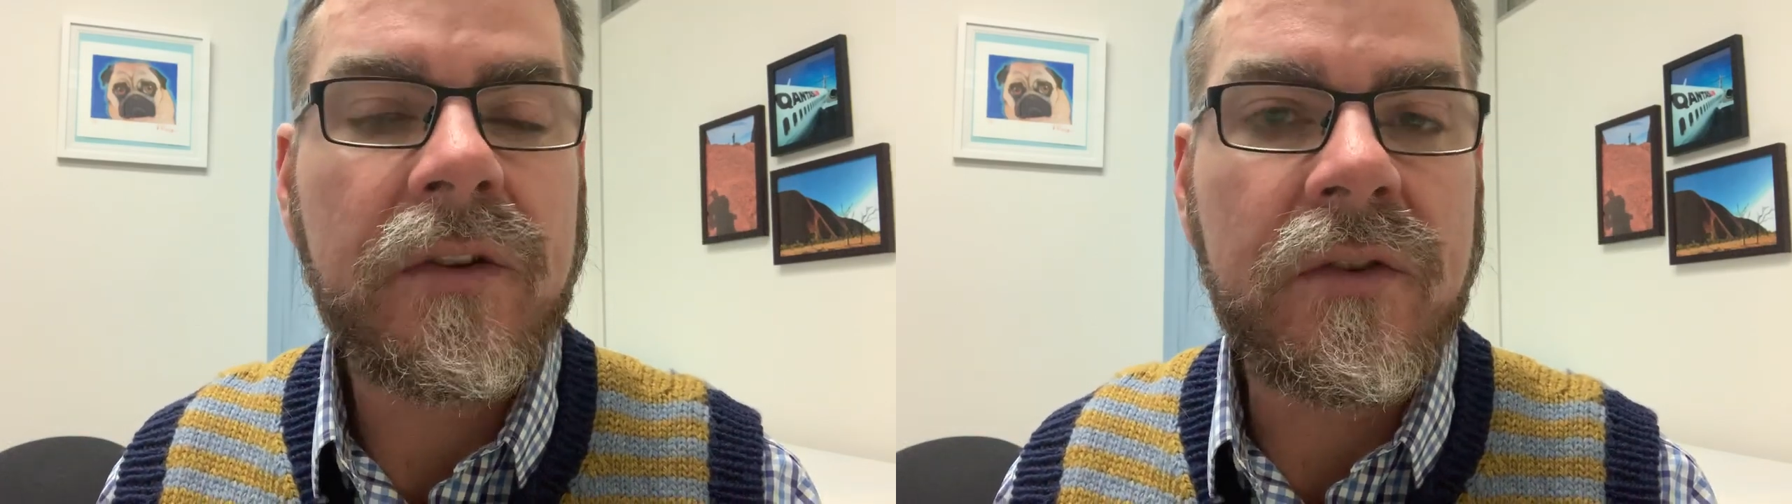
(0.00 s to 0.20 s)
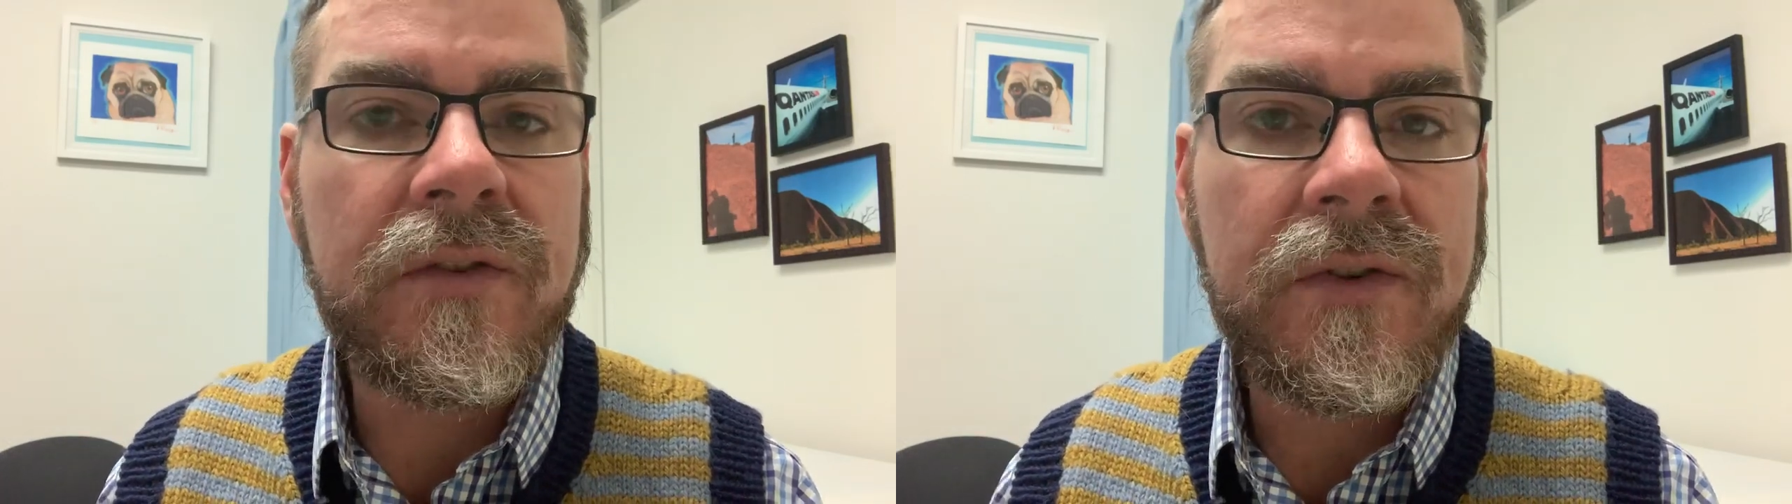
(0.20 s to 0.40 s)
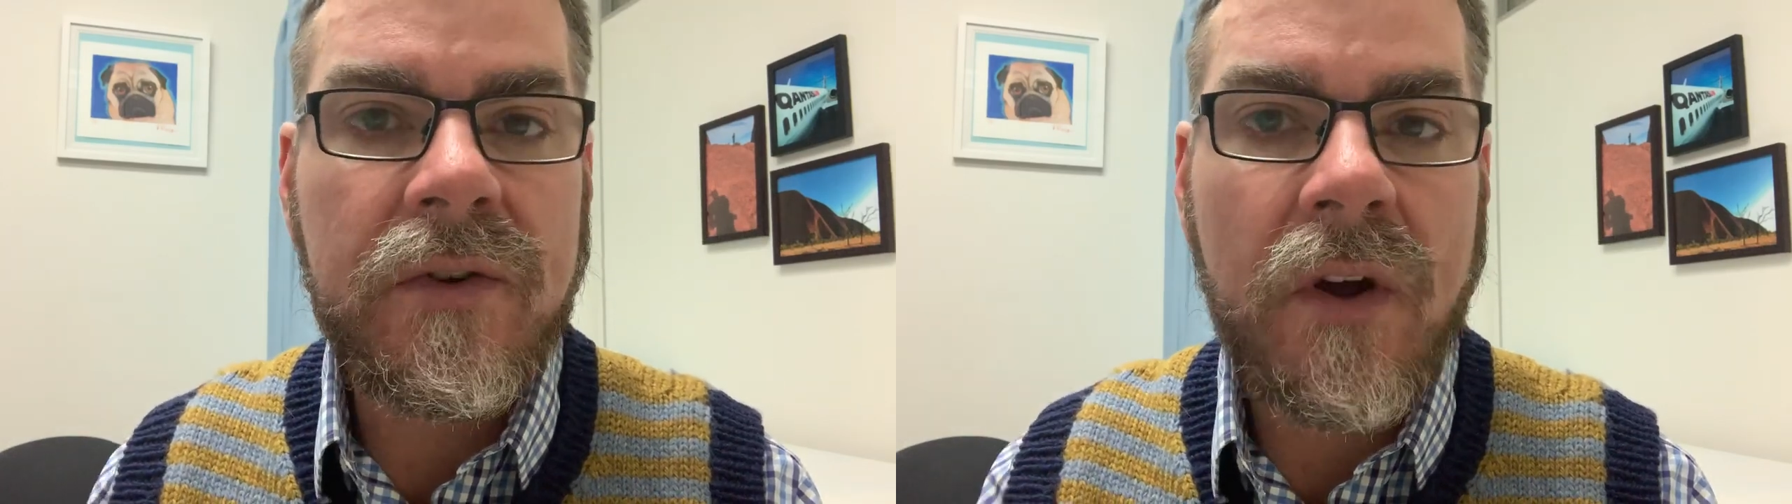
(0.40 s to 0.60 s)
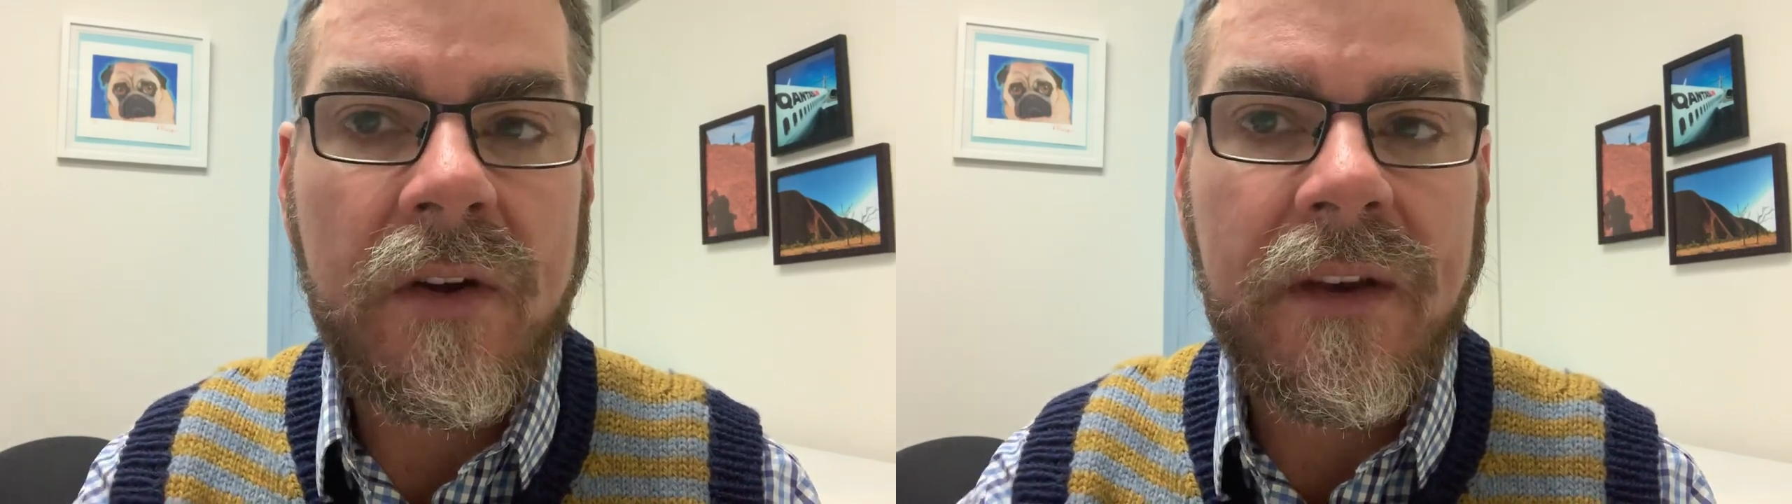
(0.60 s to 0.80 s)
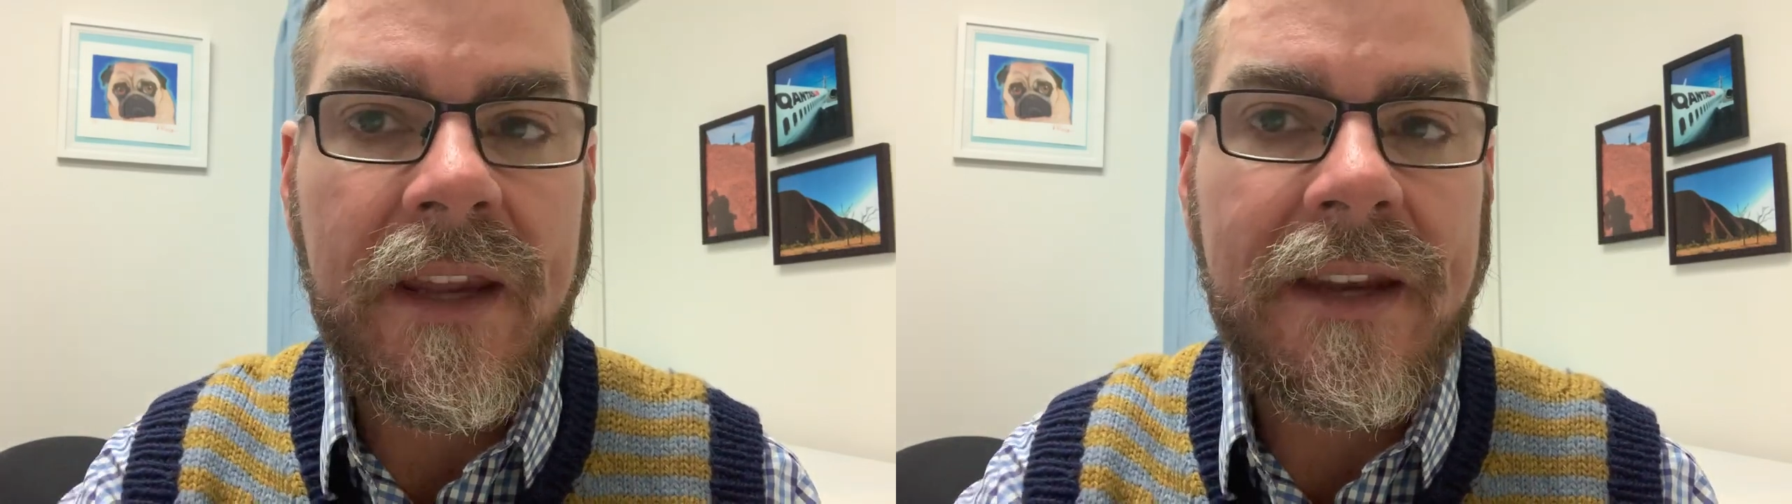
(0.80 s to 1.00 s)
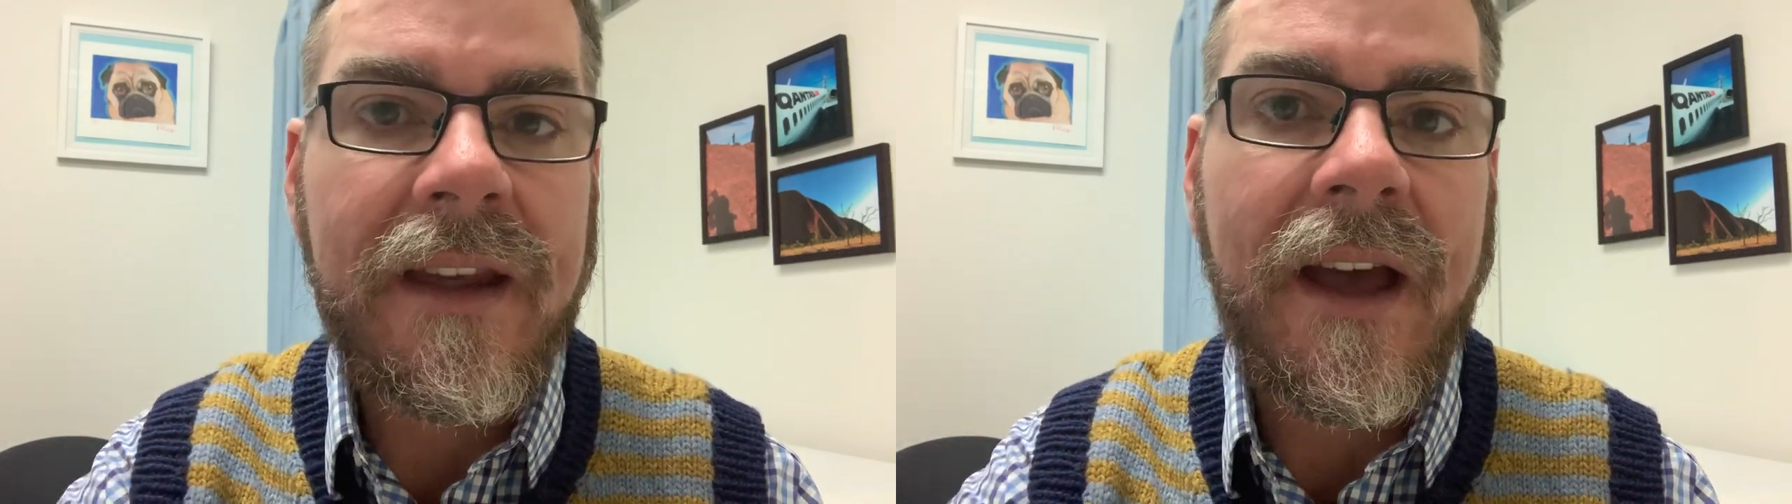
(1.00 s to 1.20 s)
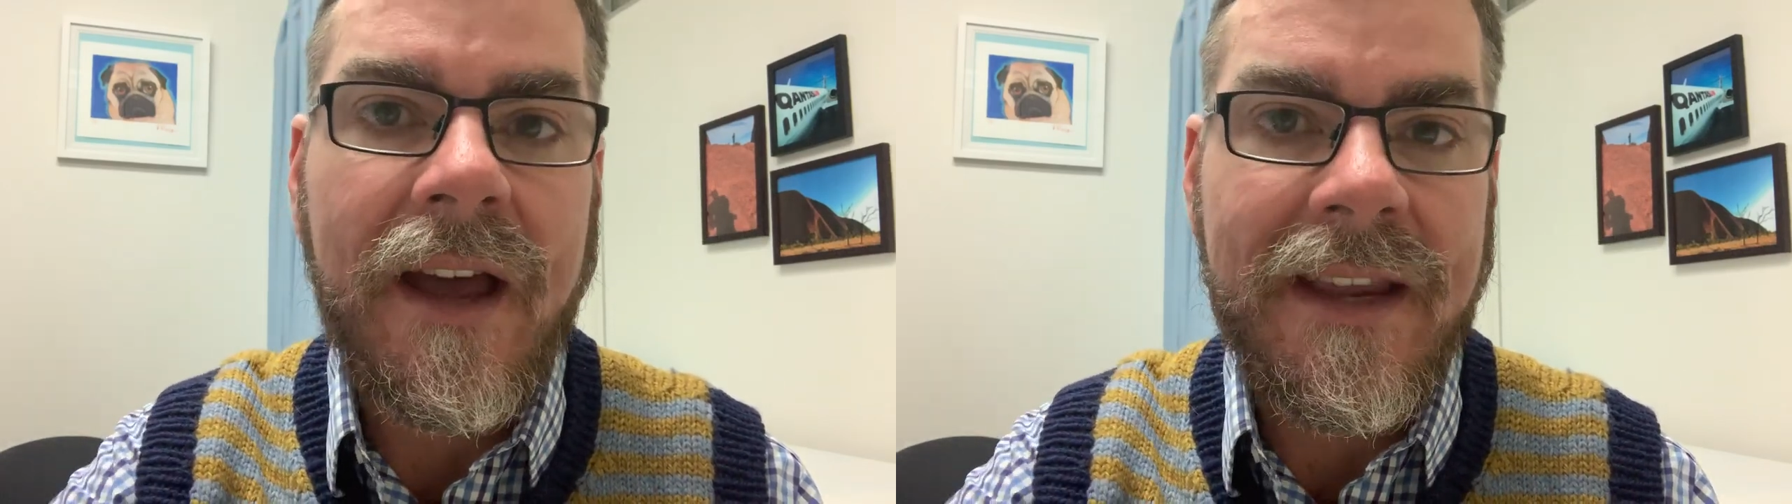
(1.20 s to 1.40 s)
you do not need